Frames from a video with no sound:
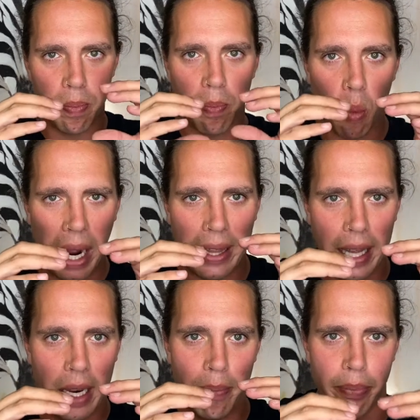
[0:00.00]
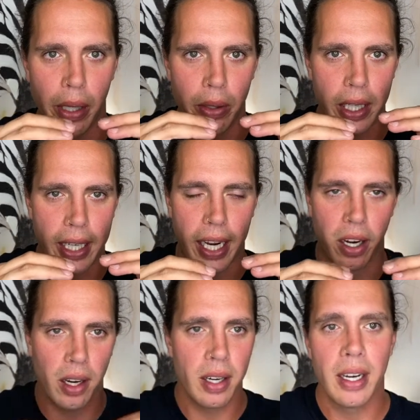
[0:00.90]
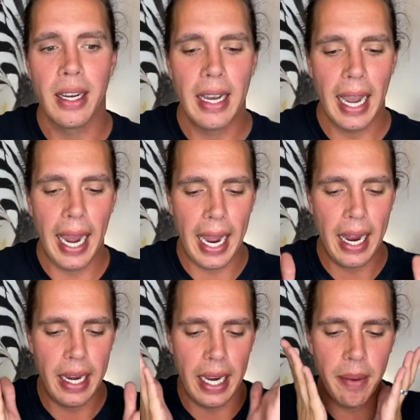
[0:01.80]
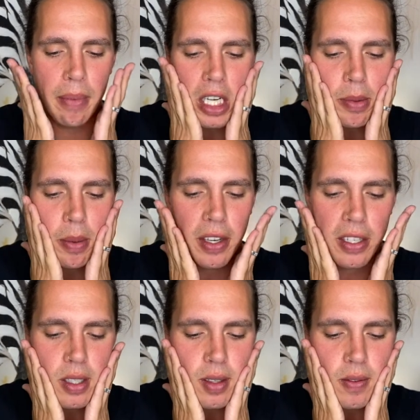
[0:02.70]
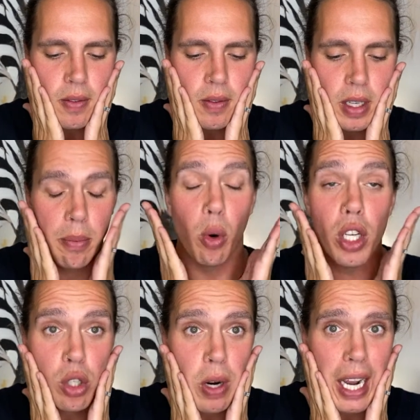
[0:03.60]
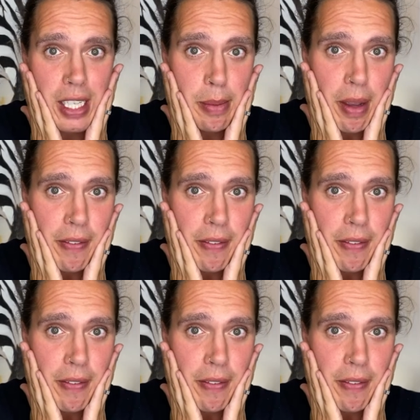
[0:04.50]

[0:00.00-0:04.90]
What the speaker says: white lid, blue container, and it makes my face, it moisturizes my